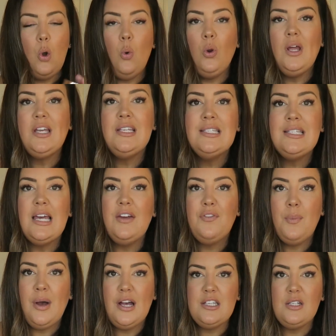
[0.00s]
all I can say
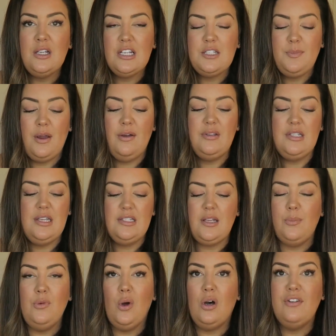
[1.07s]
for personal experiences,
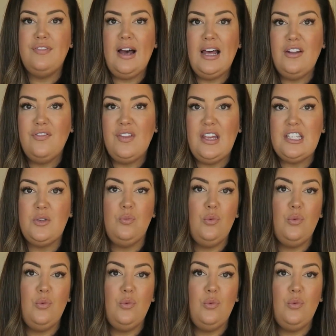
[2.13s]
I'm not a fan of this